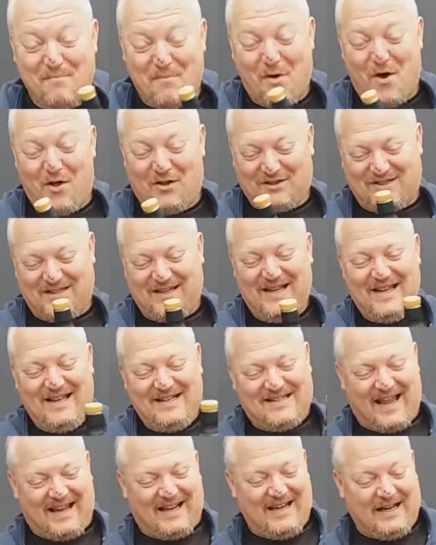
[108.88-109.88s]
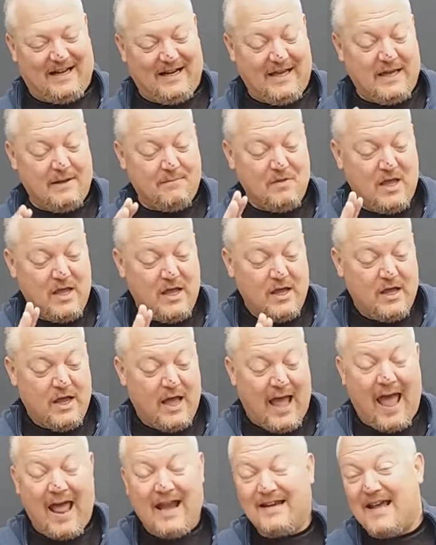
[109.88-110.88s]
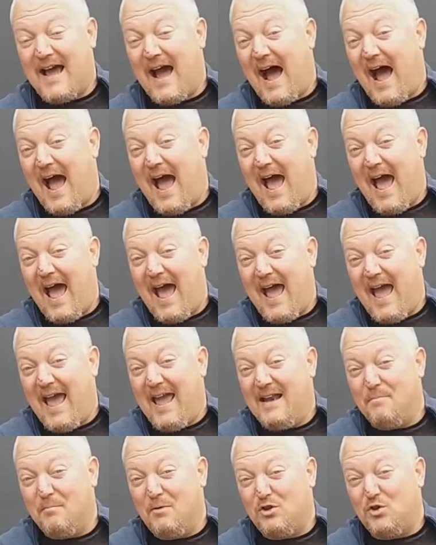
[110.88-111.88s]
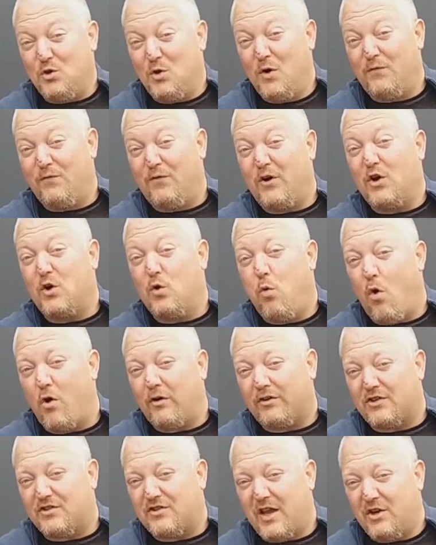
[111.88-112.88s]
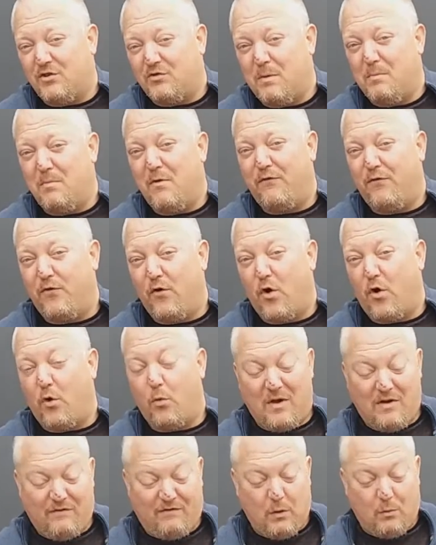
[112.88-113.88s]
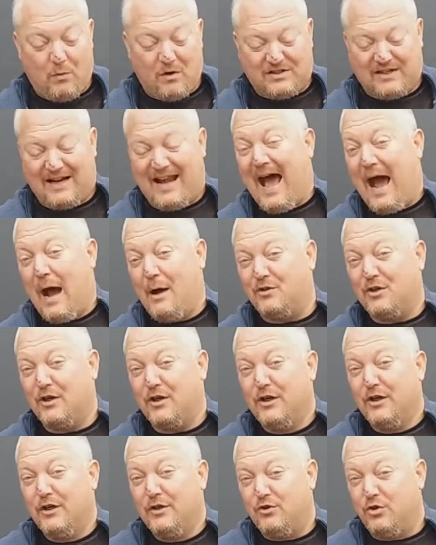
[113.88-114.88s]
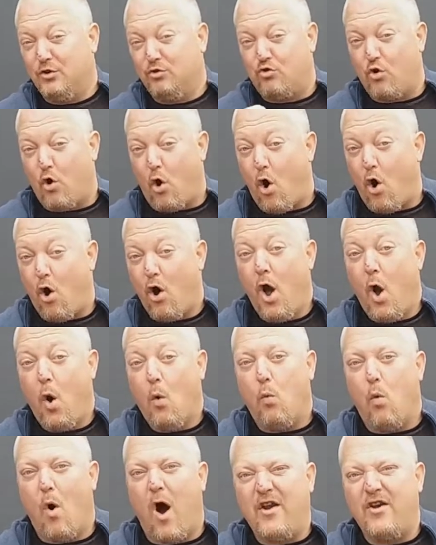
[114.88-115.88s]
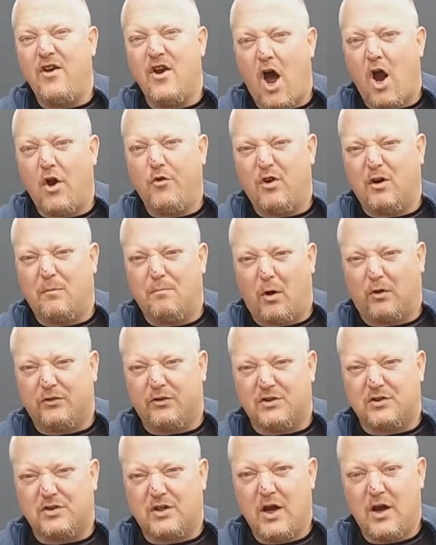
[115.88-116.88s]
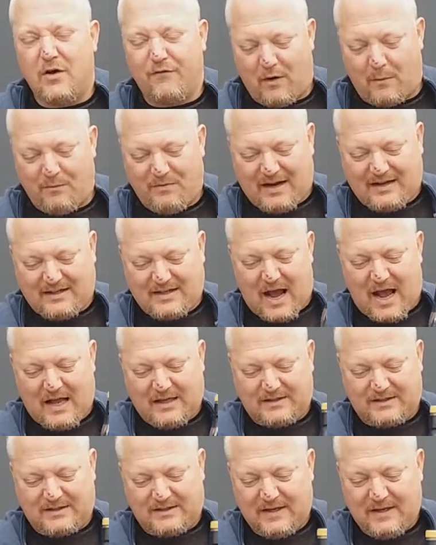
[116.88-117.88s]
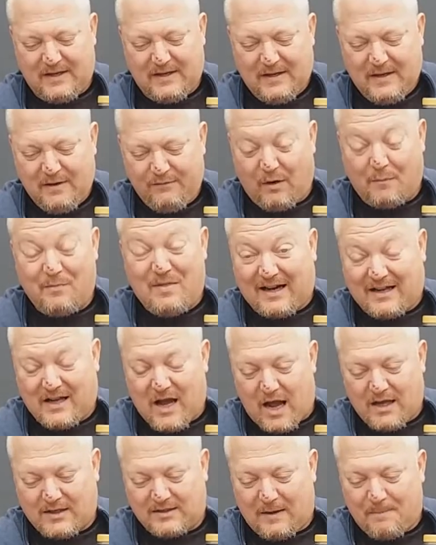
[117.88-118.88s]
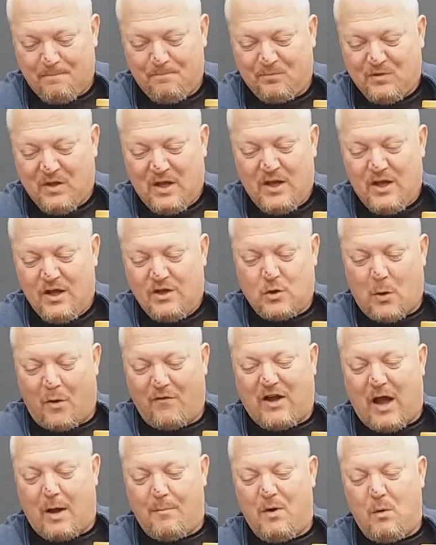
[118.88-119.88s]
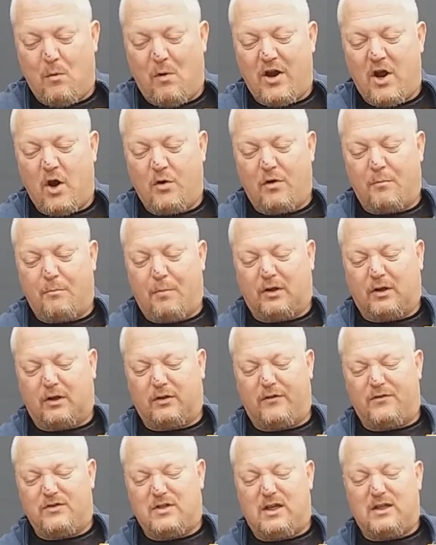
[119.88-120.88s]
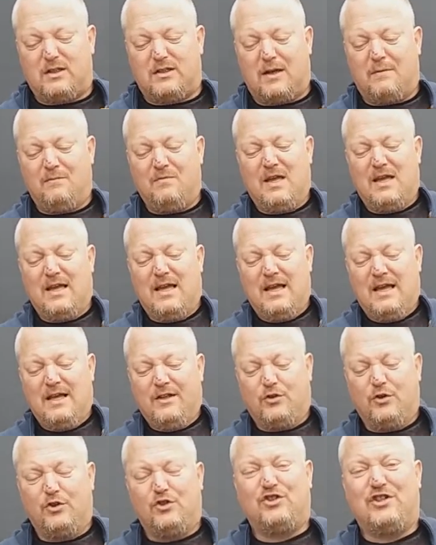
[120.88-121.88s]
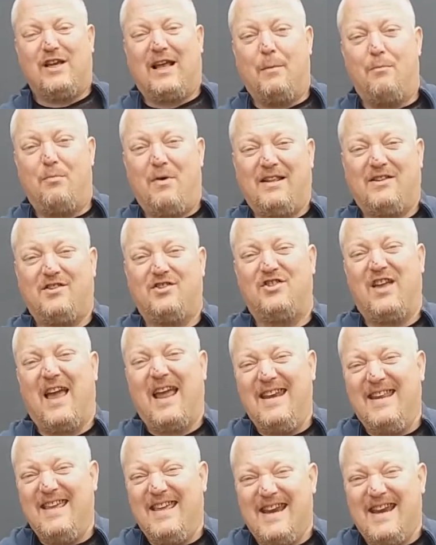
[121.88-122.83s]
malt, technically. And uh, it matured for a quarter century before Whivie was allowed to draw 100 bottles from that casks, from that cask. So I've got me 100 bottles of this to celebrate 10